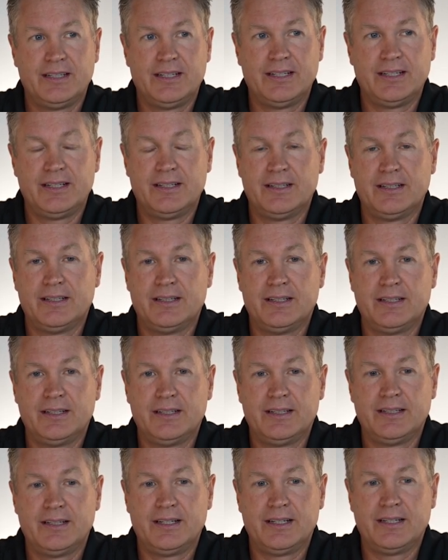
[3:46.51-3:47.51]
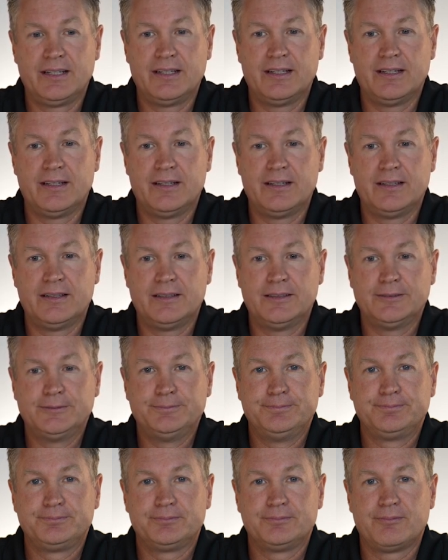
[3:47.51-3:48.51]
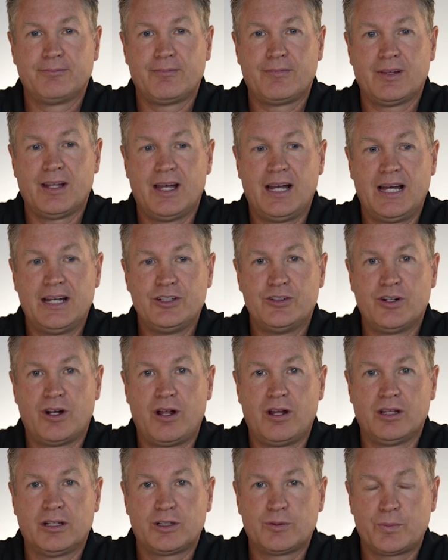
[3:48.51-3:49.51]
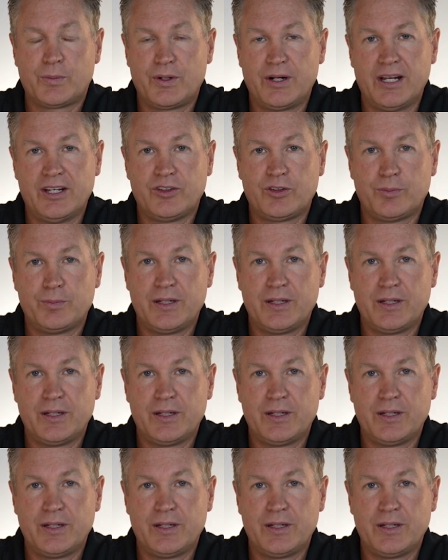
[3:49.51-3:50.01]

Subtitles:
in a hydraulic press,